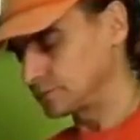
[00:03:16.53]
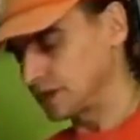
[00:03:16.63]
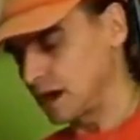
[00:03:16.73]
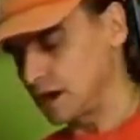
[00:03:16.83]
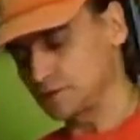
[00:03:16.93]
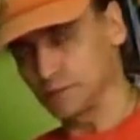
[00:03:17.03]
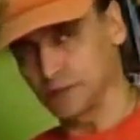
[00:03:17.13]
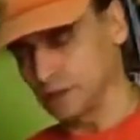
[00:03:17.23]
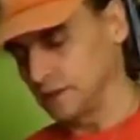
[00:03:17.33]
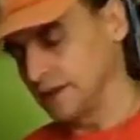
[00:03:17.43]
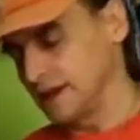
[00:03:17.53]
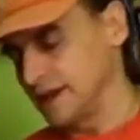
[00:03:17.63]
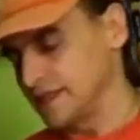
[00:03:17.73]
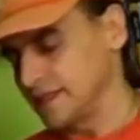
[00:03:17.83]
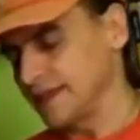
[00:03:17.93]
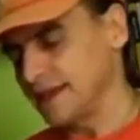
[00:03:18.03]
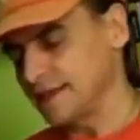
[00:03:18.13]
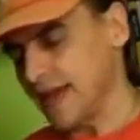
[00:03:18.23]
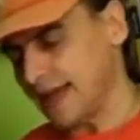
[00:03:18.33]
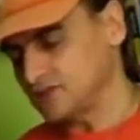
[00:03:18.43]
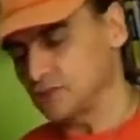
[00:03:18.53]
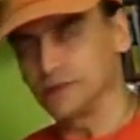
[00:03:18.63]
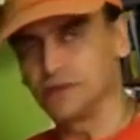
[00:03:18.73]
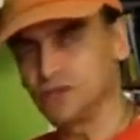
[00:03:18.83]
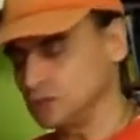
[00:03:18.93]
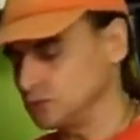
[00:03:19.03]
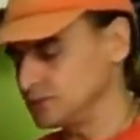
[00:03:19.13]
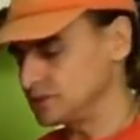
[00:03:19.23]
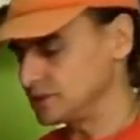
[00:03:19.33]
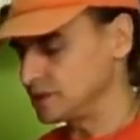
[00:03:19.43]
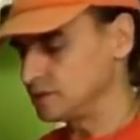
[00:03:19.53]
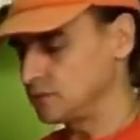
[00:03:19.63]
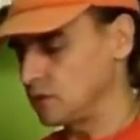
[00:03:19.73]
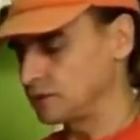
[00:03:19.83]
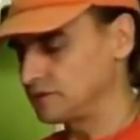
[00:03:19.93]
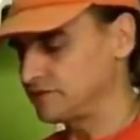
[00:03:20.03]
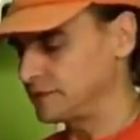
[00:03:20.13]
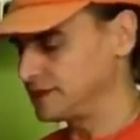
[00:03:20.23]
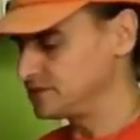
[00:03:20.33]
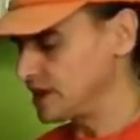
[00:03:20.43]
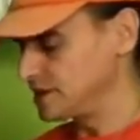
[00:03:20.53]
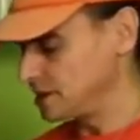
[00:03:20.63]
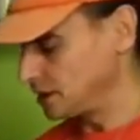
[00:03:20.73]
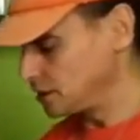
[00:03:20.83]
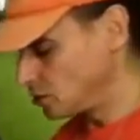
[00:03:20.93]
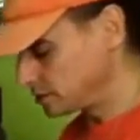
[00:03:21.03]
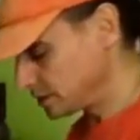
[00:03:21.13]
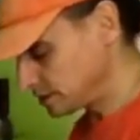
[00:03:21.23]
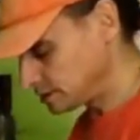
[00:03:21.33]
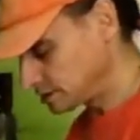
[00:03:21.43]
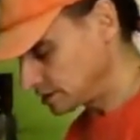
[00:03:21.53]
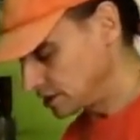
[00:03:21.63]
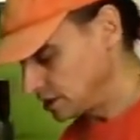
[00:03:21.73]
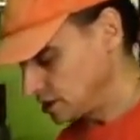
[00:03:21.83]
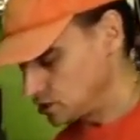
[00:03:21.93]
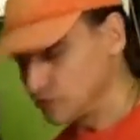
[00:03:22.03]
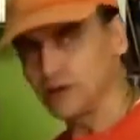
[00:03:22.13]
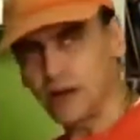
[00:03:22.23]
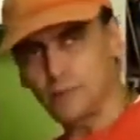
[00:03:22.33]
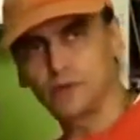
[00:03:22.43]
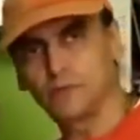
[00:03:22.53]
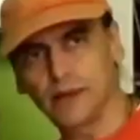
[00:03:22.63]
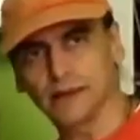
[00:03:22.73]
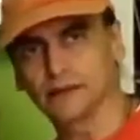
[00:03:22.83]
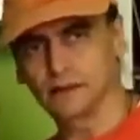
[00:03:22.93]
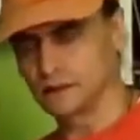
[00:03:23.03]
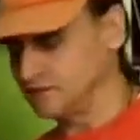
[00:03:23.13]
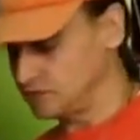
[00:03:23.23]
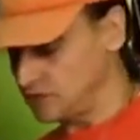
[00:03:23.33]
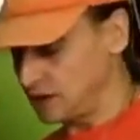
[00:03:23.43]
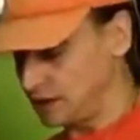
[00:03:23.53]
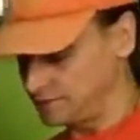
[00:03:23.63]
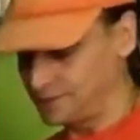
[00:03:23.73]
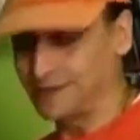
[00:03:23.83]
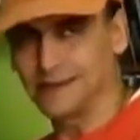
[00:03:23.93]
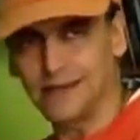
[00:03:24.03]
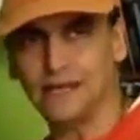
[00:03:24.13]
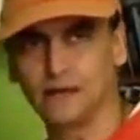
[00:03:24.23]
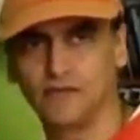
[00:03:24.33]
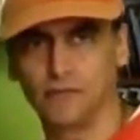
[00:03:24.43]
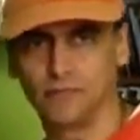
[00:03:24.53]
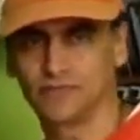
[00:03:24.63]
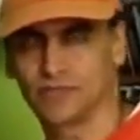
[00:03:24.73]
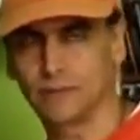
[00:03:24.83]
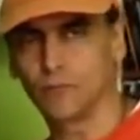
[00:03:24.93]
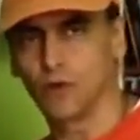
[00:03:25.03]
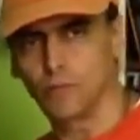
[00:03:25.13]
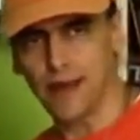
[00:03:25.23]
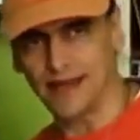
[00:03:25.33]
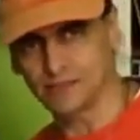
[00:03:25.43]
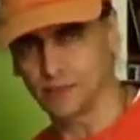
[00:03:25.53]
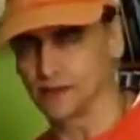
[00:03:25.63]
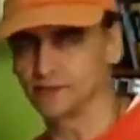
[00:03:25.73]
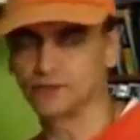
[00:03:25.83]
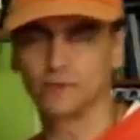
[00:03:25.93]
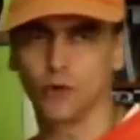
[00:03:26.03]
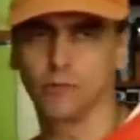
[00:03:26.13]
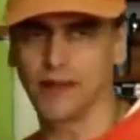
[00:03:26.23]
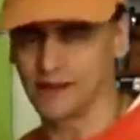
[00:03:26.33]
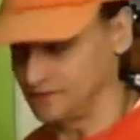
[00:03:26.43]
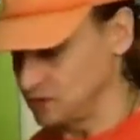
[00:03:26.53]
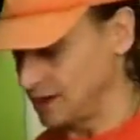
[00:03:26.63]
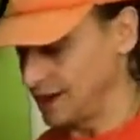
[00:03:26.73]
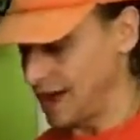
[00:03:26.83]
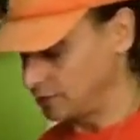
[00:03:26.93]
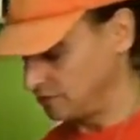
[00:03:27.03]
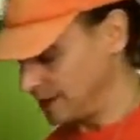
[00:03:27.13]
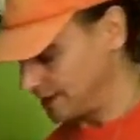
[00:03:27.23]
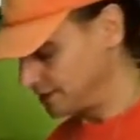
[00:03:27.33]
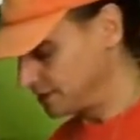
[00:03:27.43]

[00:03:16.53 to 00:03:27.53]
hospital, they can actually use the water from inside a young coconut to fill up your blood if you are in need of some more plasma, some more blood, if you are out of blood.